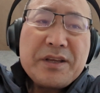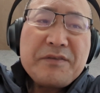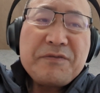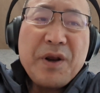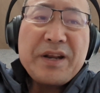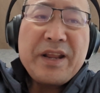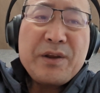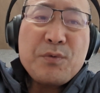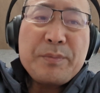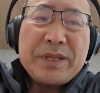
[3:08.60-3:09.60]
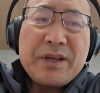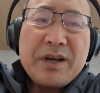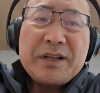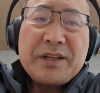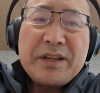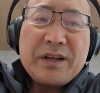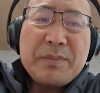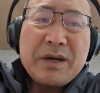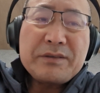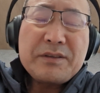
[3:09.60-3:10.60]
Friday will be done in
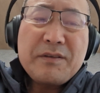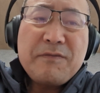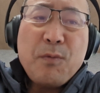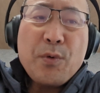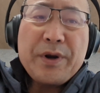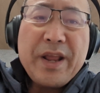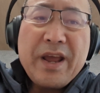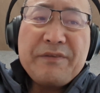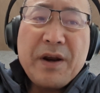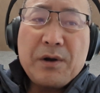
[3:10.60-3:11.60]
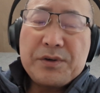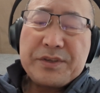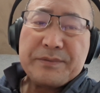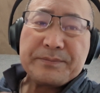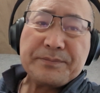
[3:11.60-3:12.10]
about 4.5 hours.